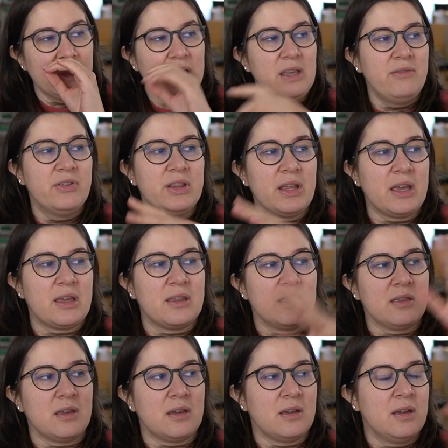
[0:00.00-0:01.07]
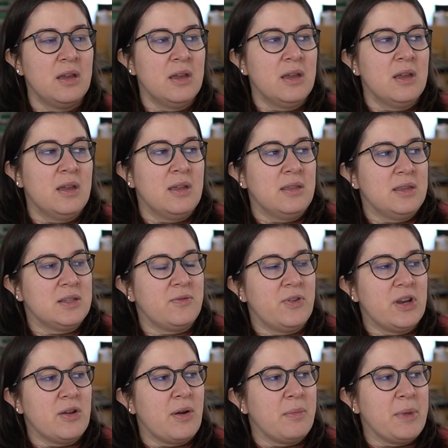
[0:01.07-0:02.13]
even like this
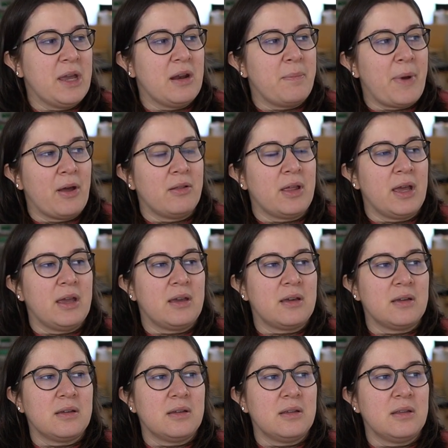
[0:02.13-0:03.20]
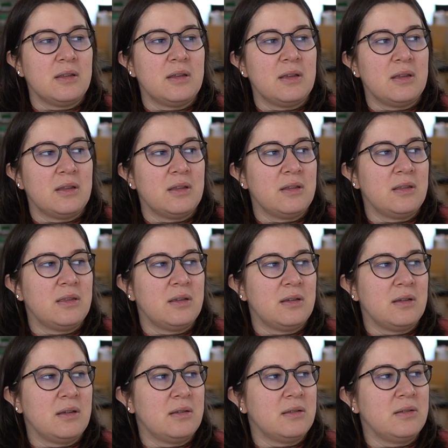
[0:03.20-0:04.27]
video I made about like
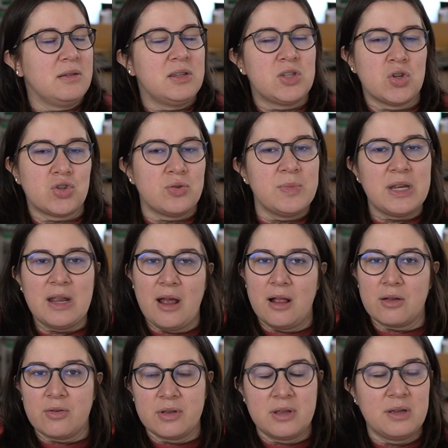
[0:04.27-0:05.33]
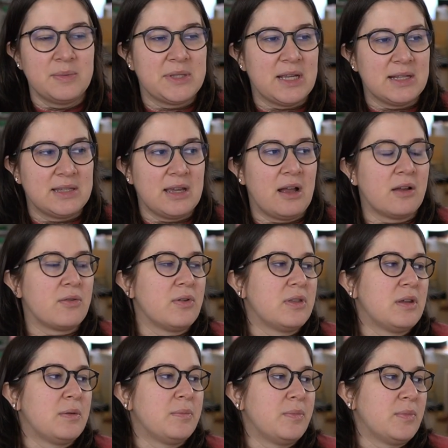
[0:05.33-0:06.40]
the social media algorithms, the Etsy
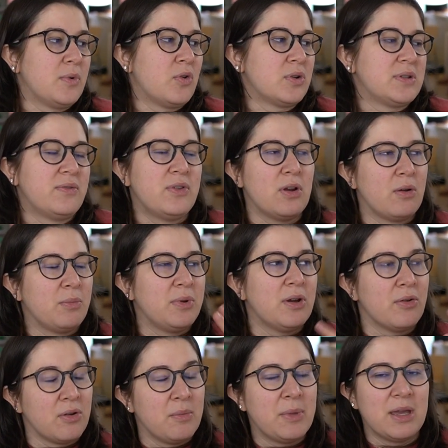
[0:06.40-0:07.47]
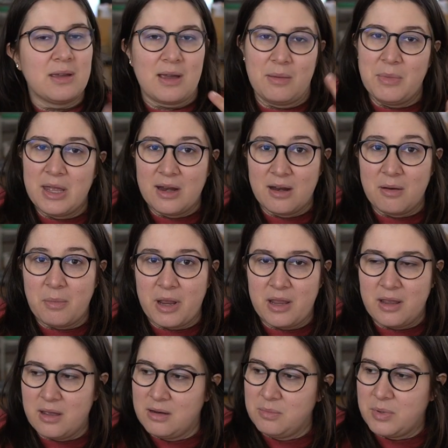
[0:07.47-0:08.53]
algorithm, or it's a video I'm going to make. I made it in my
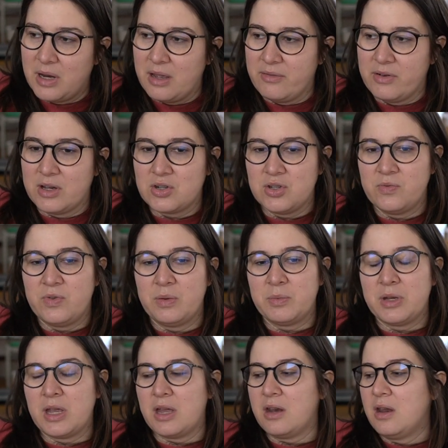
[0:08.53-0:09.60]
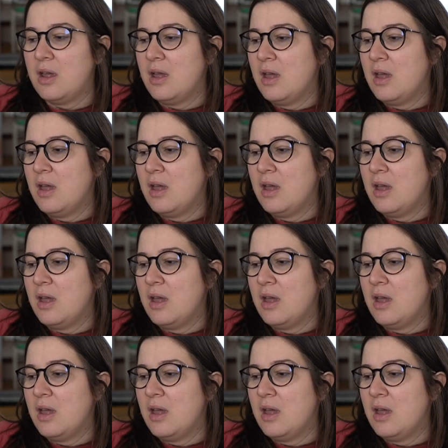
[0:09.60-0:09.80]
head, but I haven't actually filmed it yet.